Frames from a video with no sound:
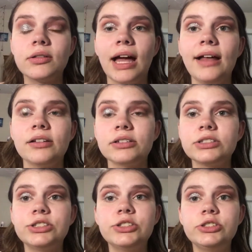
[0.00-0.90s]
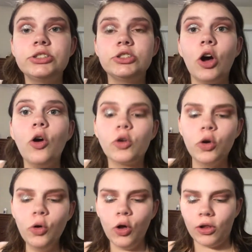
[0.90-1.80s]
That looks so
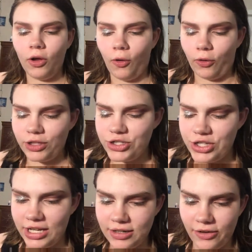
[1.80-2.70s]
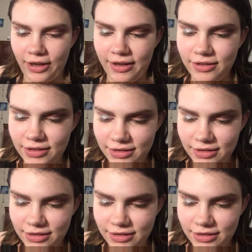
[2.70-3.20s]
cool. Holy shit, okay.